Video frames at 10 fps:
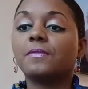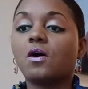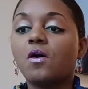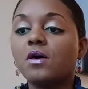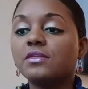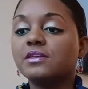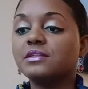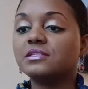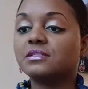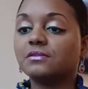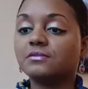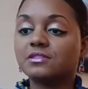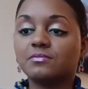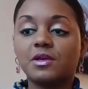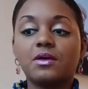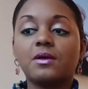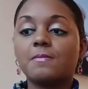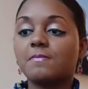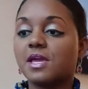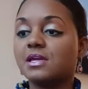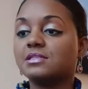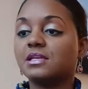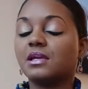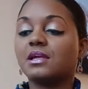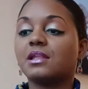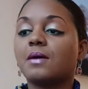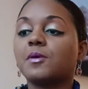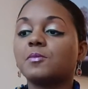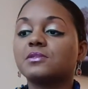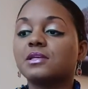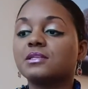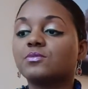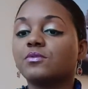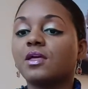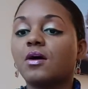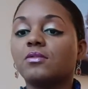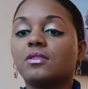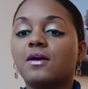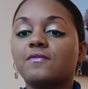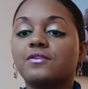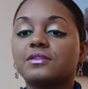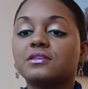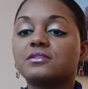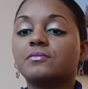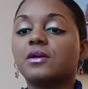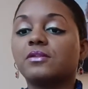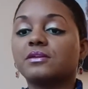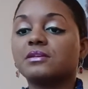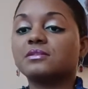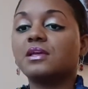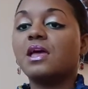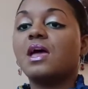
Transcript: All these smell amazing, and I'm obsessed with how lovely the smell is.